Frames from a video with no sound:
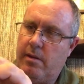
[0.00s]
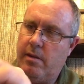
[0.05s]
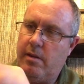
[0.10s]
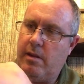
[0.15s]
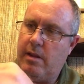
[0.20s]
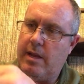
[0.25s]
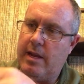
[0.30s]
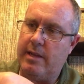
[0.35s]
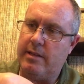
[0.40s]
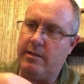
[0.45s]
the
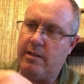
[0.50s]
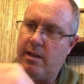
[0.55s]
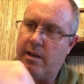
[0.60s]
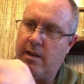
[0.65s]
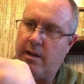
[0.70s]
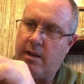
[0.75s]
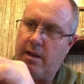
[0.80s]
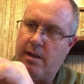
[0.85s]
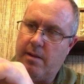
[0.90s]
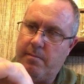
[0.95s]
line's
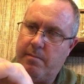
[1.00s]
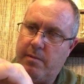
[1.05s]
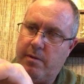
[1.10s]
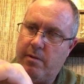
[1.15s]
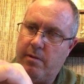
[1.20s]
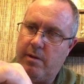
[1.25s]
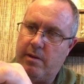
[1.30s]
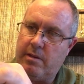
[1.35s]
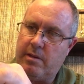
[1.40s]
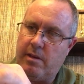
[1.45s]
gonna come
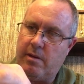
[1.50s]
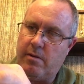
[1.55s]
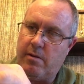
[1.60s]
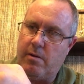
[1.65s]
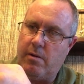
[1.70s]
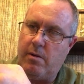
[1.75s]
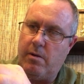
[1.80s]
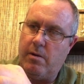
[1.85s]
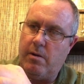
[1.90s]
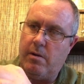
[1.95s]
through this little
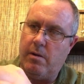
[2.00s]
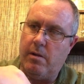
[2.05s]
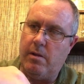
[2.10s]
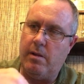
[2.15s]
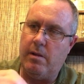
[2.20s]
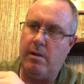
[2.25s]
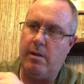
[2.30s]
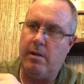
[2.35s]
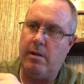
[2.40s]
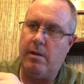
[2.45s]
hole
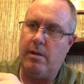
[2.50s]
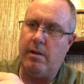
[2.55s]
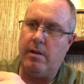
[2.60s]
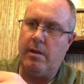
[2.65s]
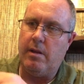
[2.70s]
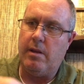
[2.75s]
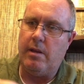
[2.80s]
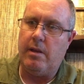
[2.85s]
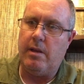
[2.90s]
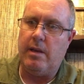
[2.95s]

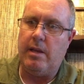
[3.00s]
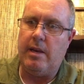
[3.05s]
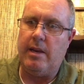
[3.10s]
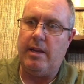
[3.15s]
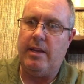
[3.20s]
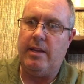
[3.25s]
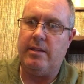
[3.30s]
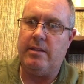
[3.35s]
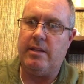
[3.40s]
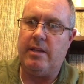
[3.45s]
and it
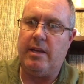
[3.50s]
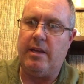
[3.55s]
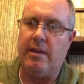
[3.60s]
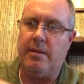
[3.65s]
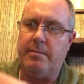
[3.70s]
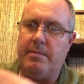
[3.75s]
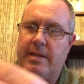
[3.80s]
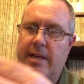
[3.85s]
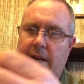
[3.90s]
easily comes